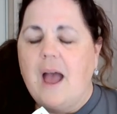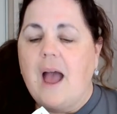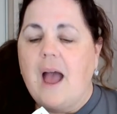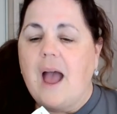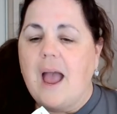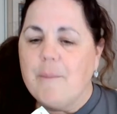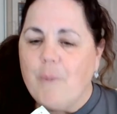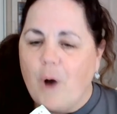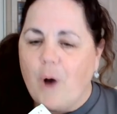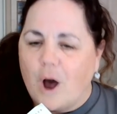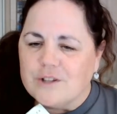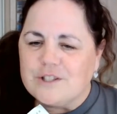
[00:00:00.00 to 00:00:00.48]

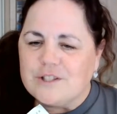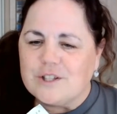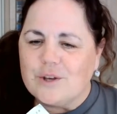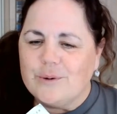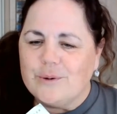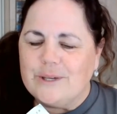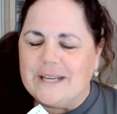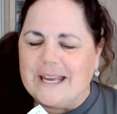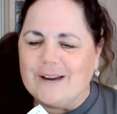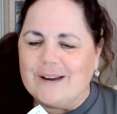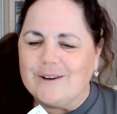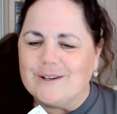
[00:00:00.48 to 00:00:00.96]
I'm also
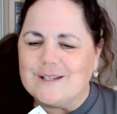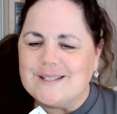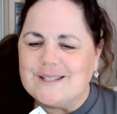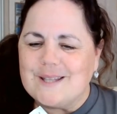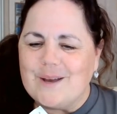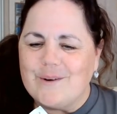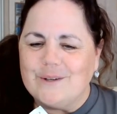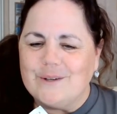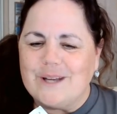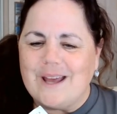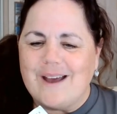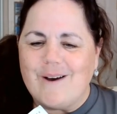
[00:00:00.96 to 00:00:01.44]
in
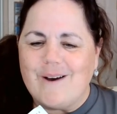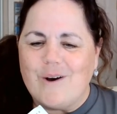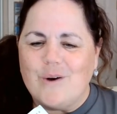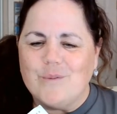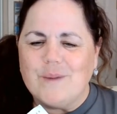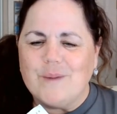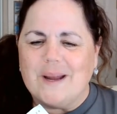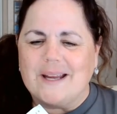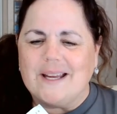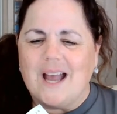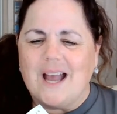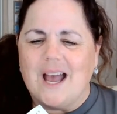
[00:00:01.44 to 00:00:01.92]
Arizona. Oh
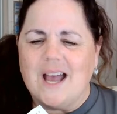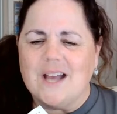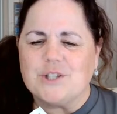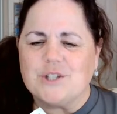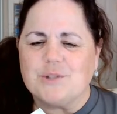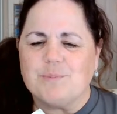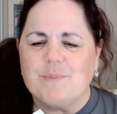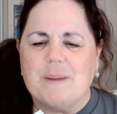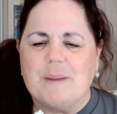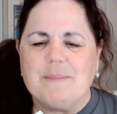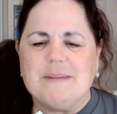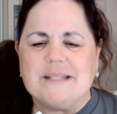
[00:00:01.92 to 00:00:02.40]
my gosh,
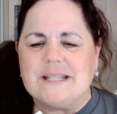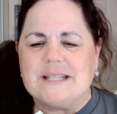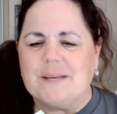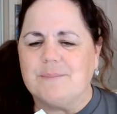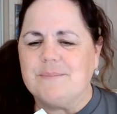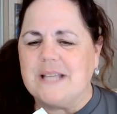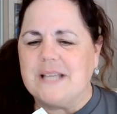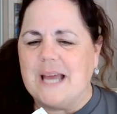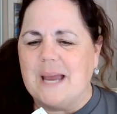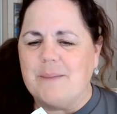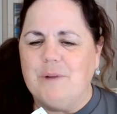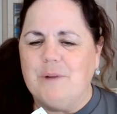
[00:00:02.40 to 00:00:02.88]
maybe
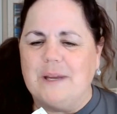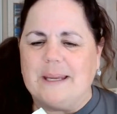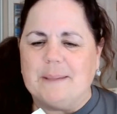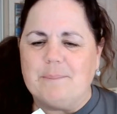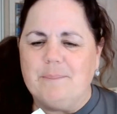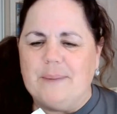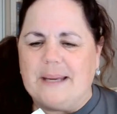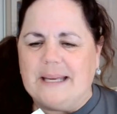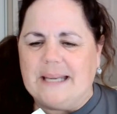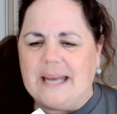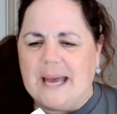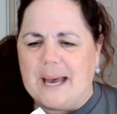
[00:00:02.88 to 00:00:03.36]
sometime we can
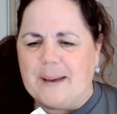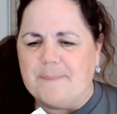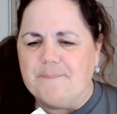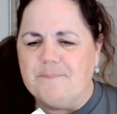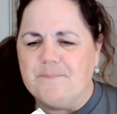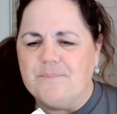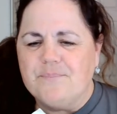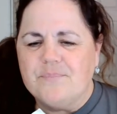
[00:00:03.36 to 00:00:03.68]
meet up.